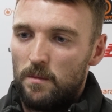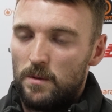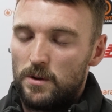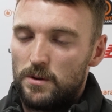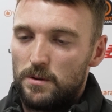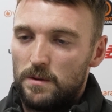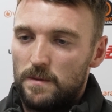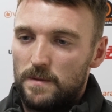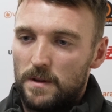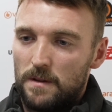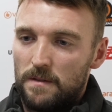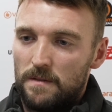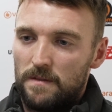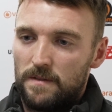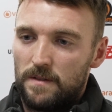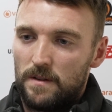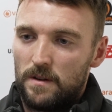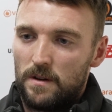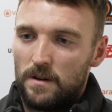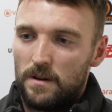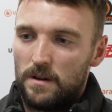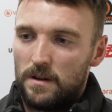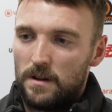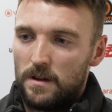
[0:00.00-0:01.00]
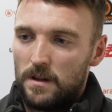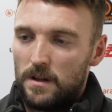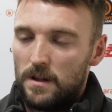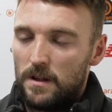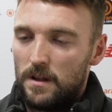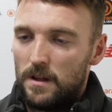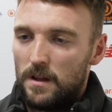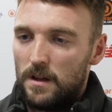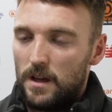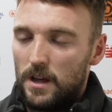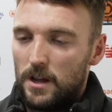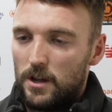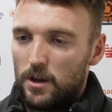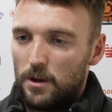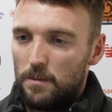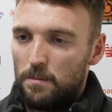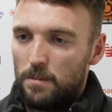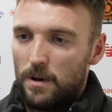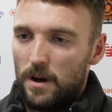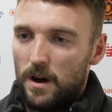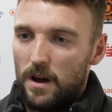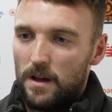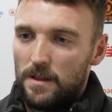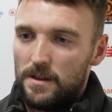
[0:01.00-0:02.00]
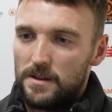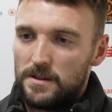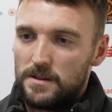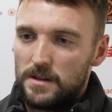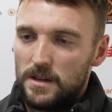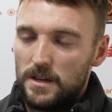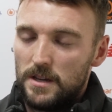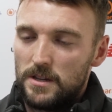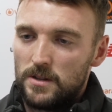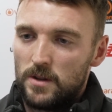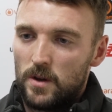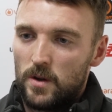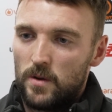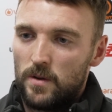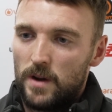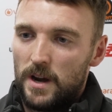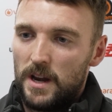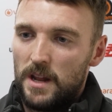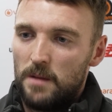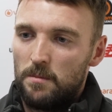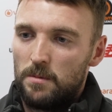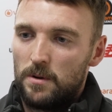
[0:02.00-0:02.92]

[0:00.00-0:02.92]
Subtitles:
which we've done for a good part of the season already.